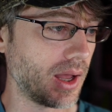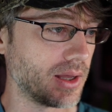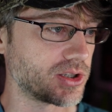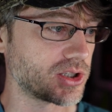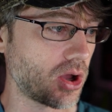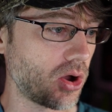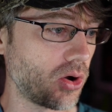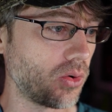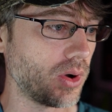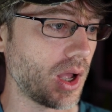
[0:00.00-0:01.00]

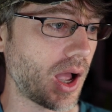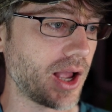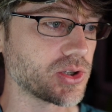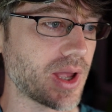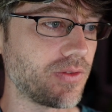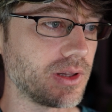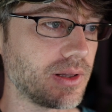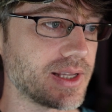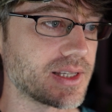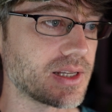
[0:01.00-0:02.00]
So I also have a
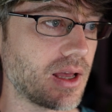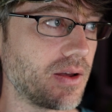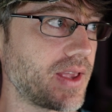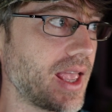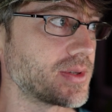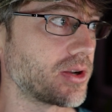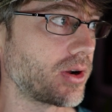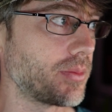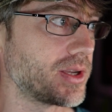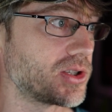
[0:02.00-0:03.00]
list of games that are
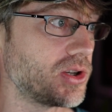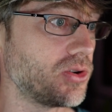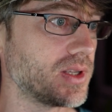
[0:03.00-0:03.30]
coming soon.